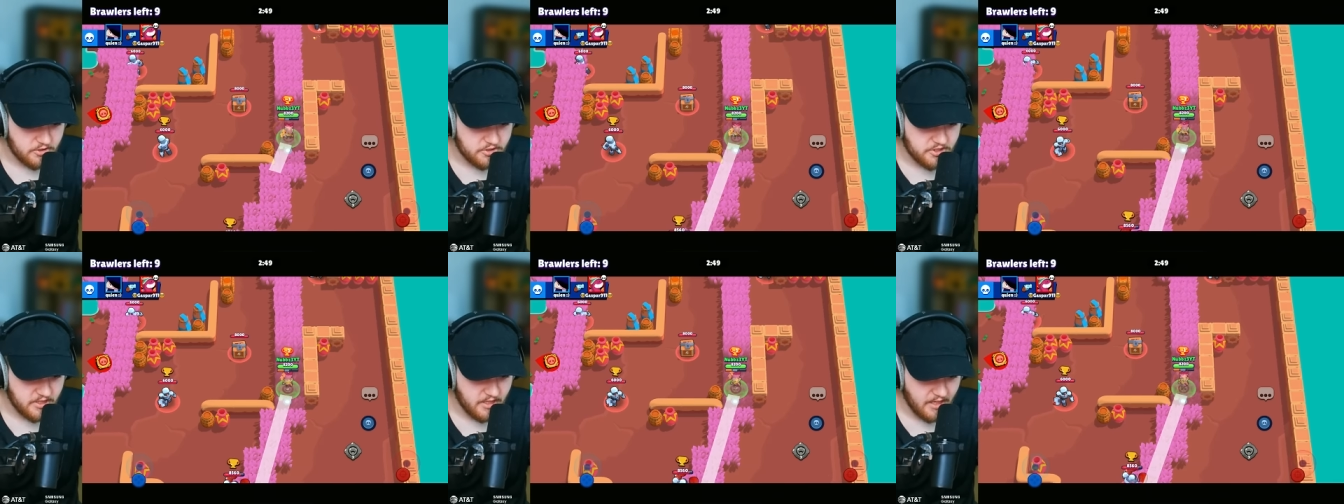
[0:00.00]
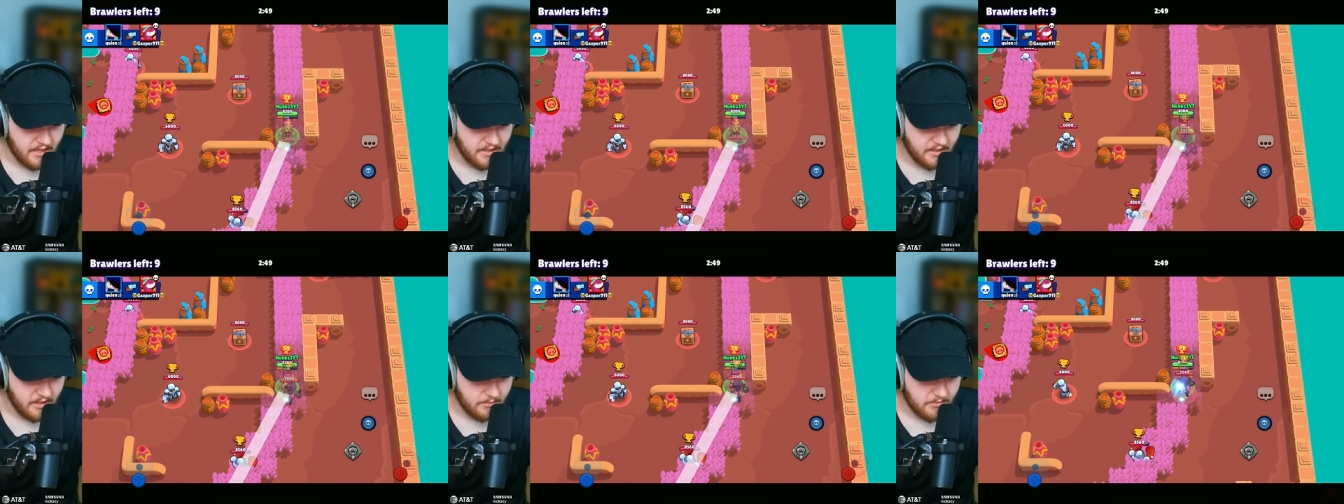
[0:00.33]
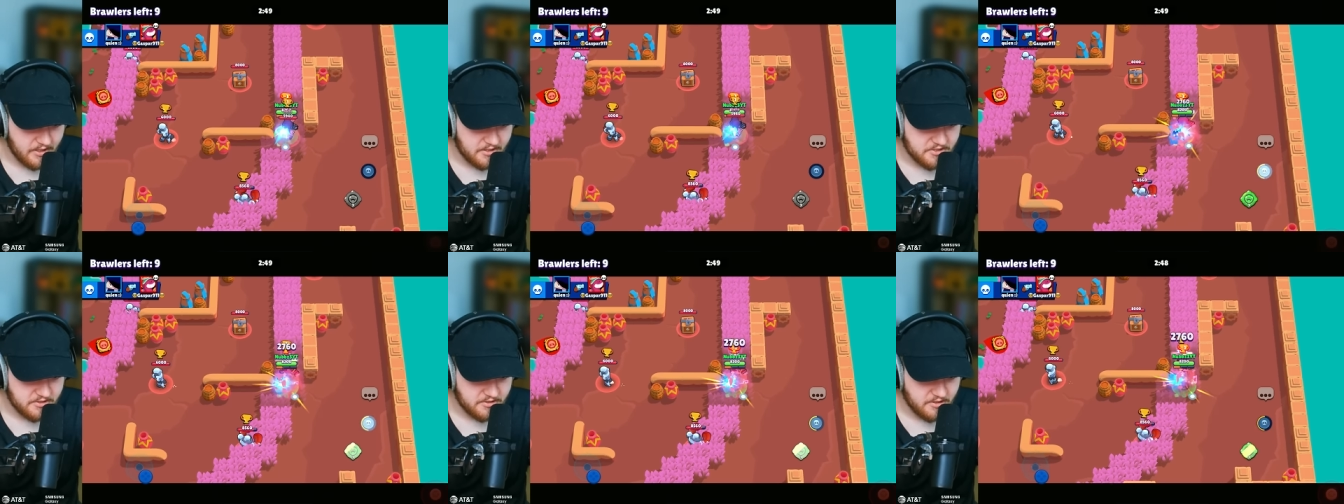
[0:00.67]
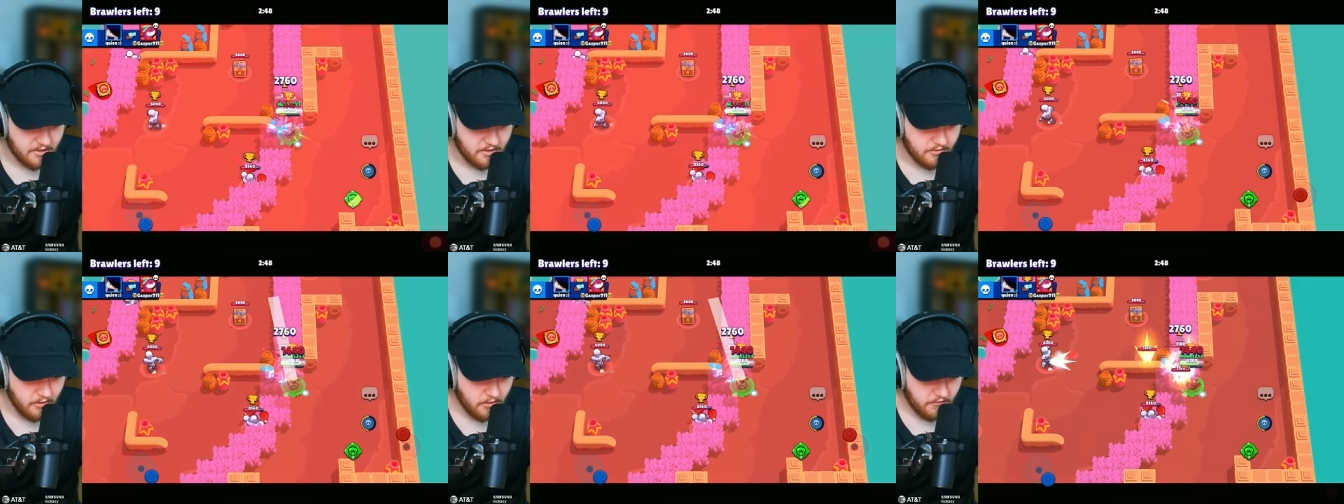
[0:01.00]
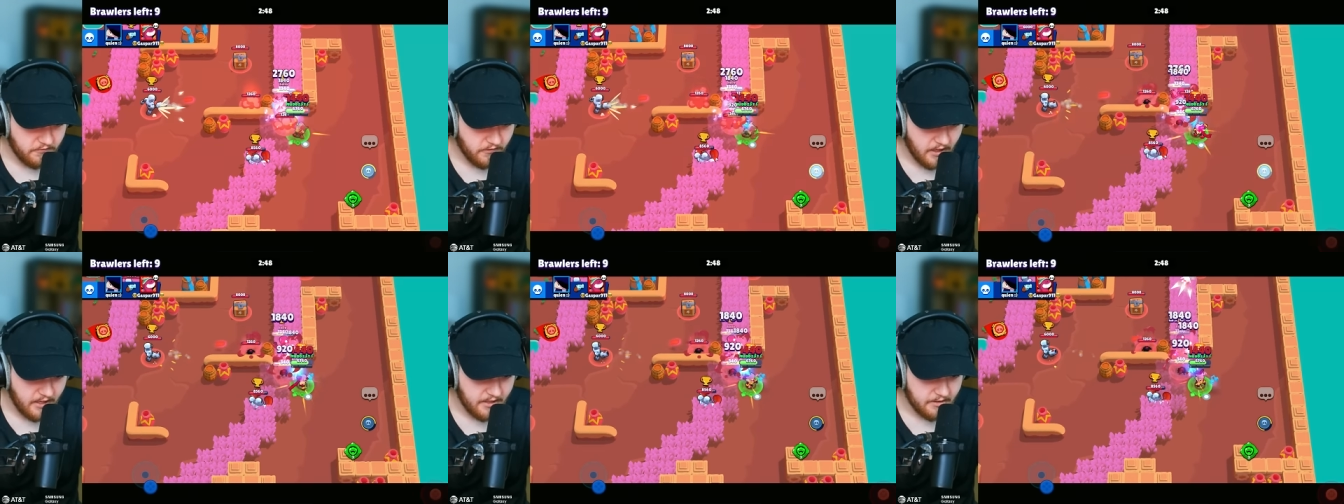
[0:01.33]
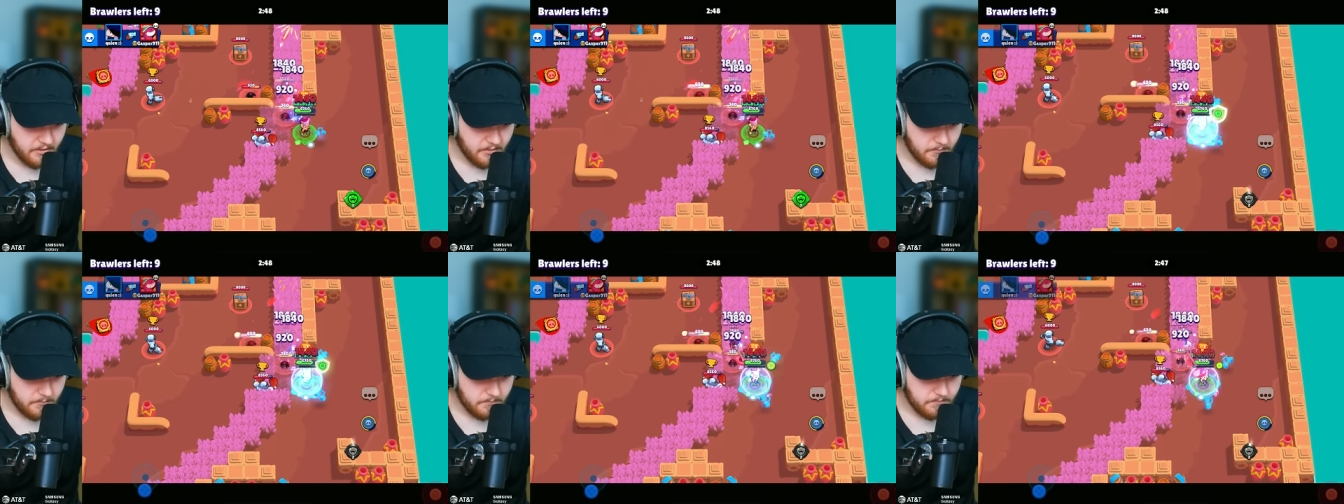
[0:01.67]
Where's she at? I'm actually terrified!